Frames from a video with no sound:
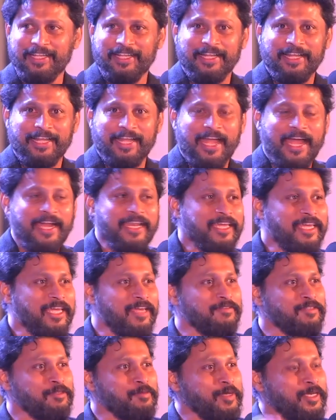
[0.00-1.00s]
And he gives
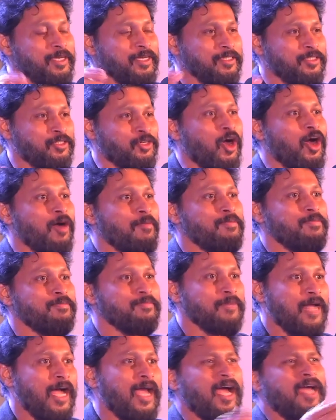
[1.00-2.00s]
me a job.
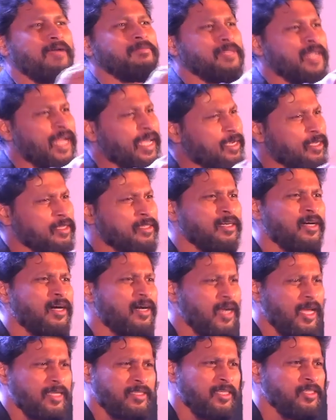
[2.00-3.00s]
I'm like a third
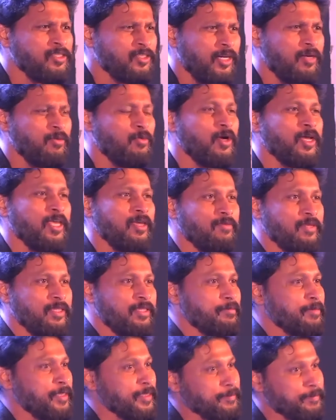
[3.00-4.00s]
assistant working with me.
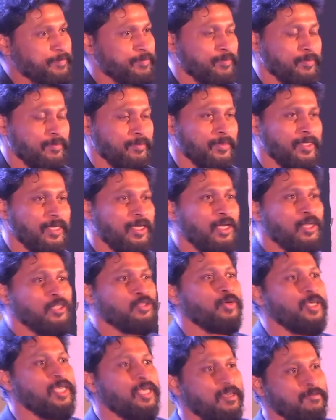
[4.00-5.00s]
So he
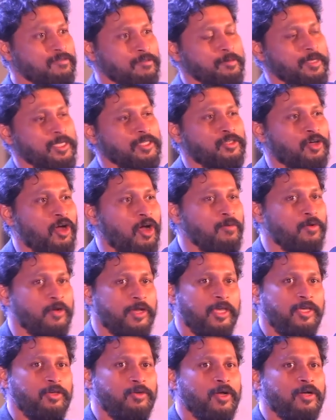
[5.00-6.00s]
gives me a job, okay,
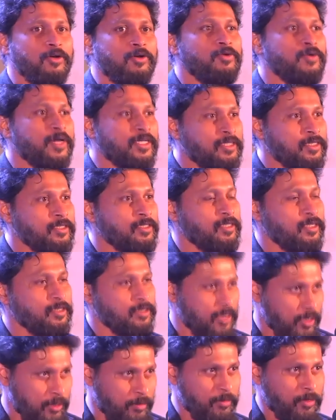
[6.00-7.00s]
you are going to assist this,
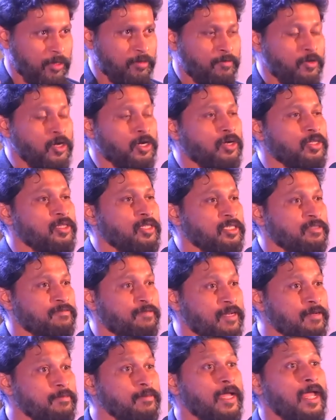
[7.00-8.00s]
work on this film,
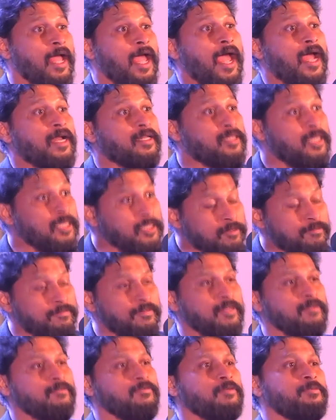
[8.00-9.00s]
and this film
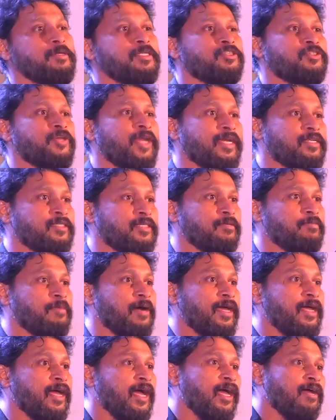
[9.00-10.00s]
will be directed by,
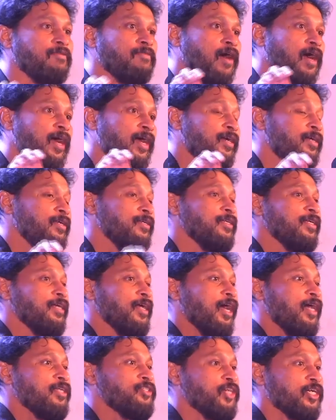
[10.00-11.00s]
I have hired a
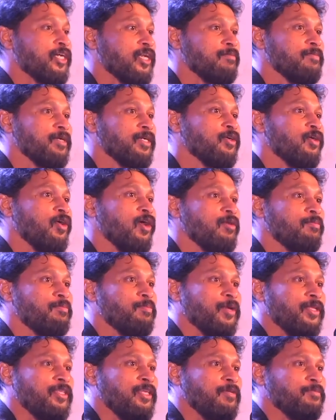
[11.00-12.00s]
gentleman called
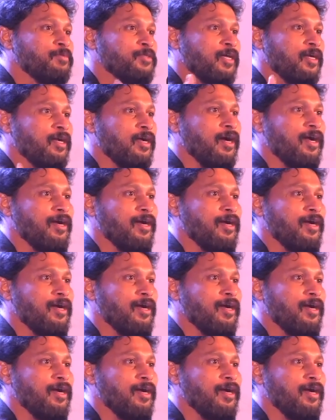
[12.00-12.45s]
Pradeep Sircar.